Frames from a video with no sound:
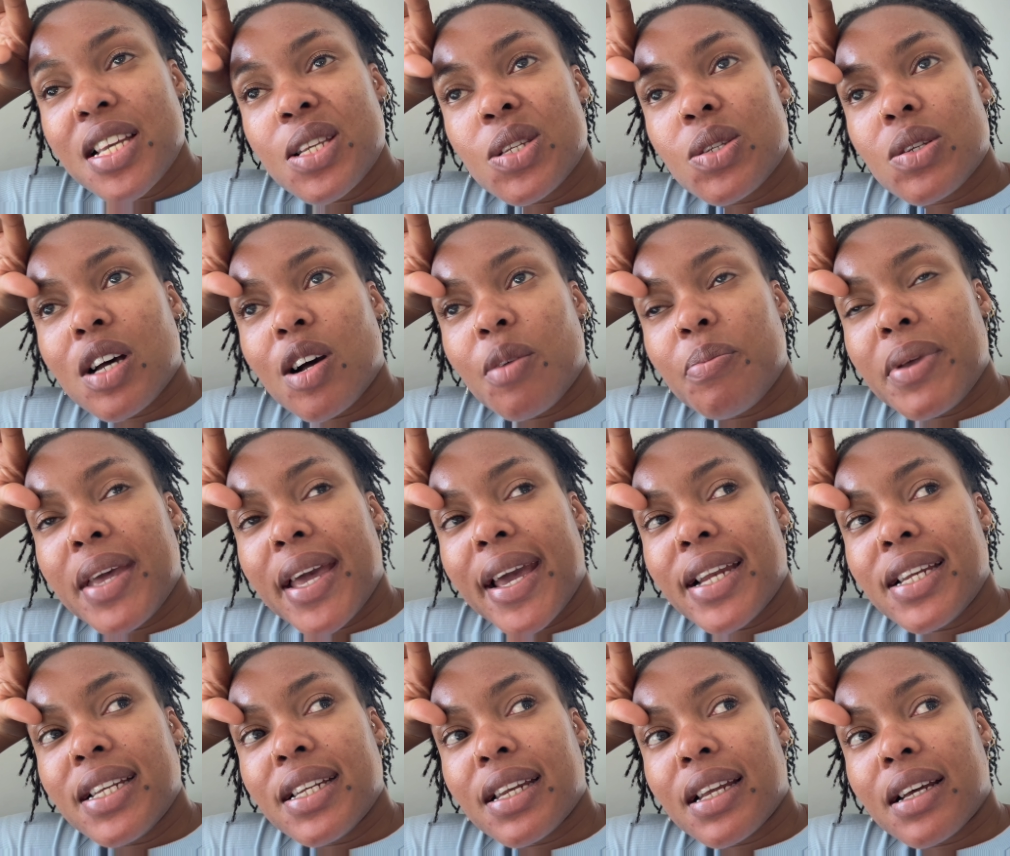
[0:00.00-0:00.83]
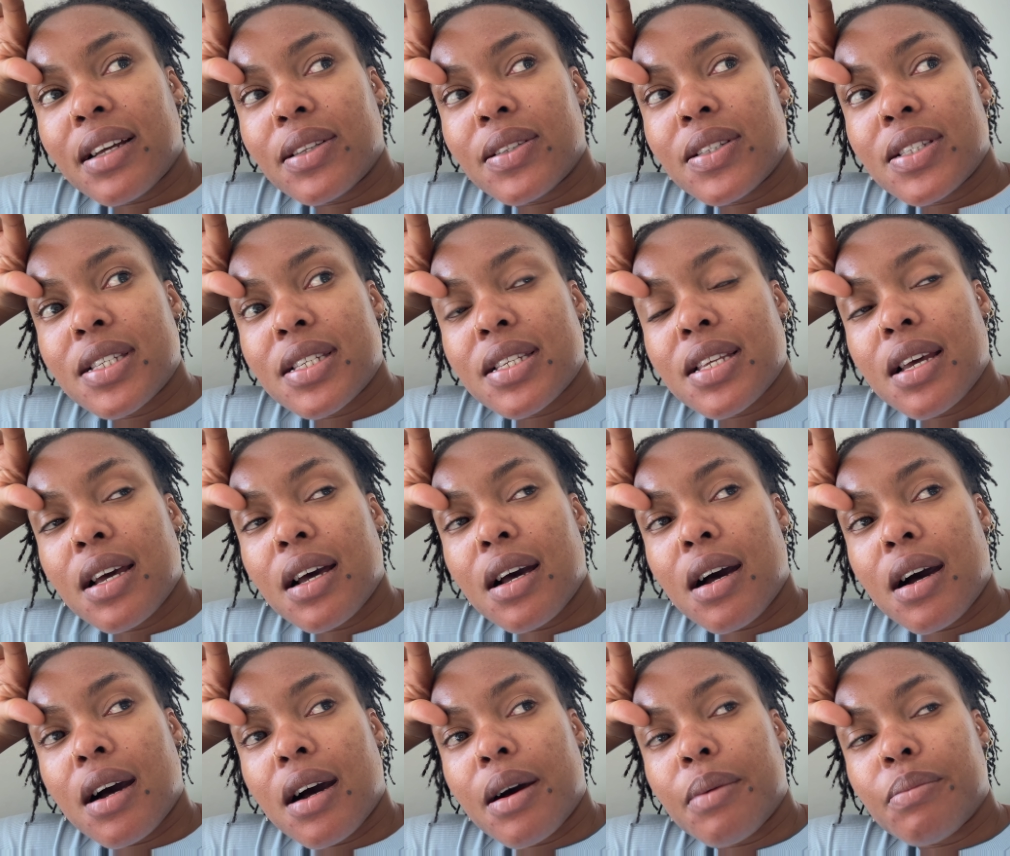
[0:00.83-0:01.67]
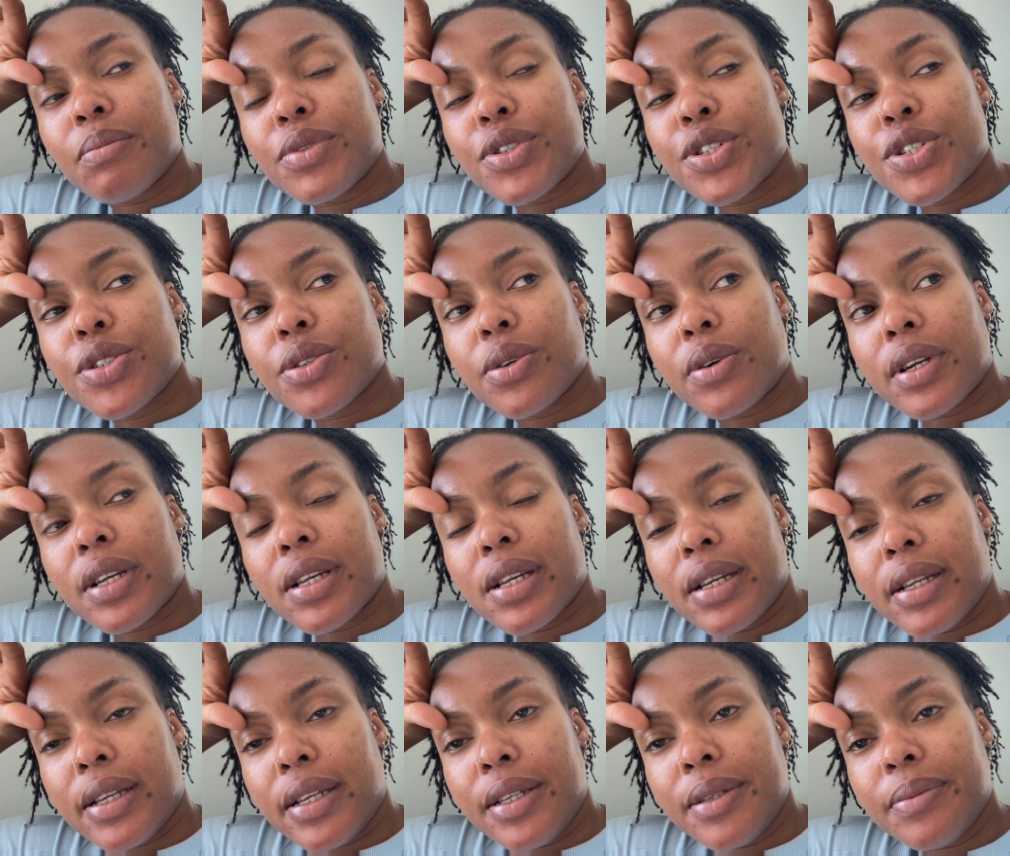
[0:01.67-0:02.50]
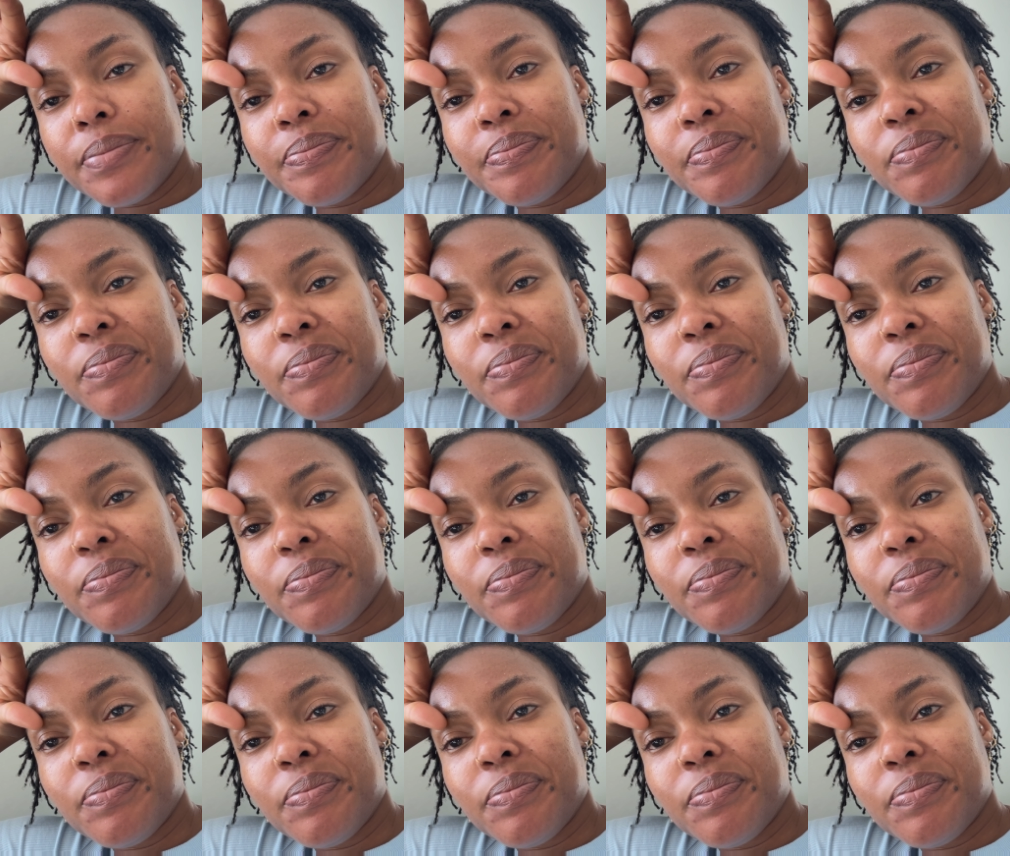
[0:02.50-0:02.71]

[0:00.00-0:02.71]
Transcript: So I'll be heading out um shortly.